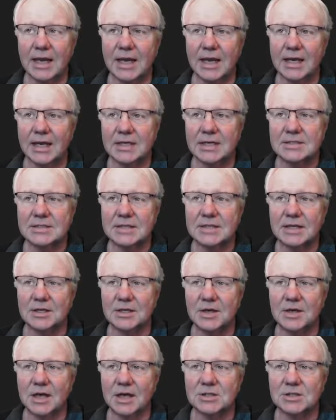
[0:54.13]
and inside
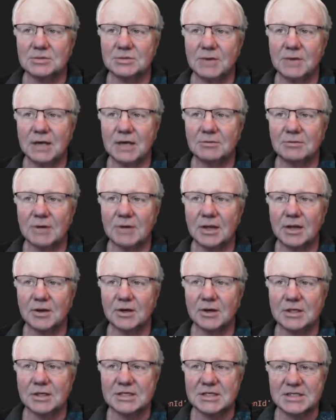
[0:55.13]
the docs directory
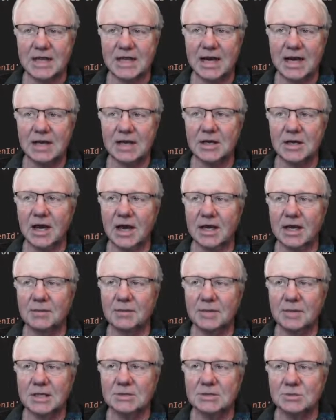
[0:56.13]
there are design
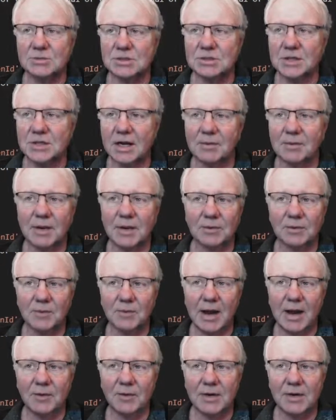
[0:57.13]
documents which talk about
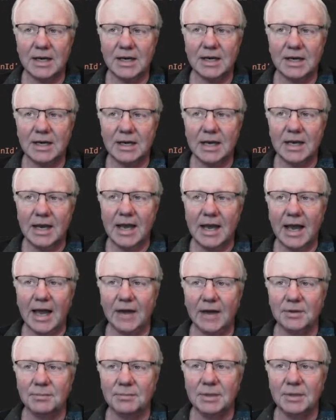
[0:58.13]
routing,
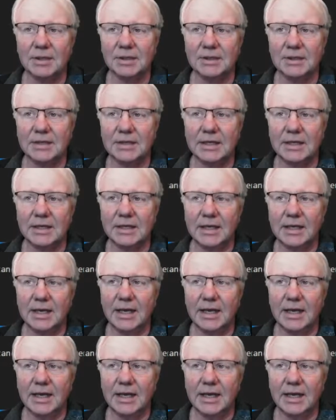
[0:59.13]
how to build it,